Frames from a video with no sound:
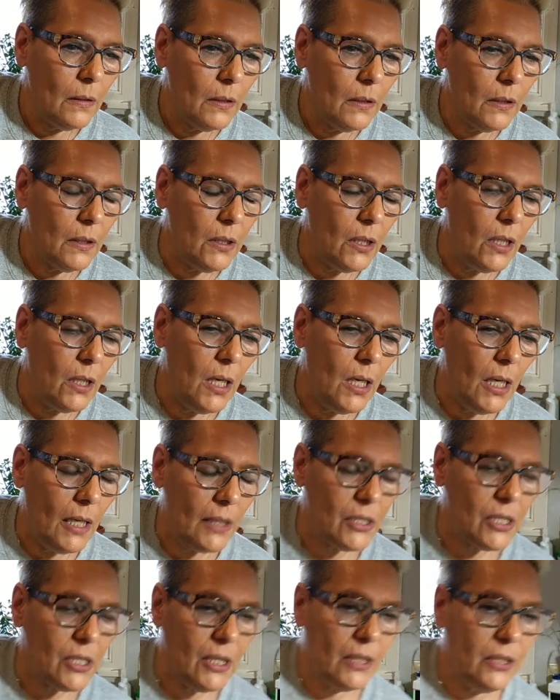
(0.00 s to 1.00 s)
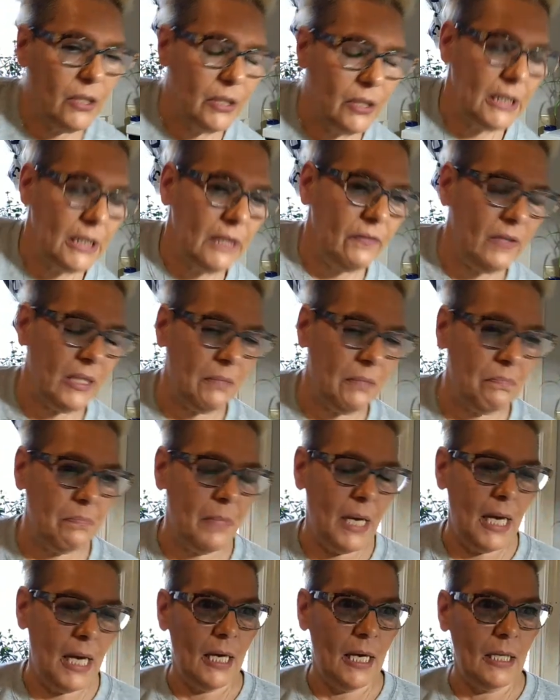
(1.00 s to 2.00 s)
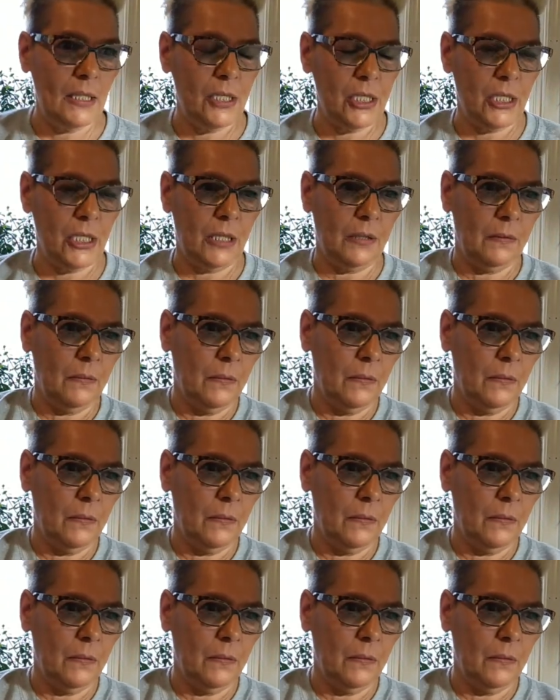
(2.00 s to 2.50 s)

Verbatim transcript: Gosh, I couldn't even imagine.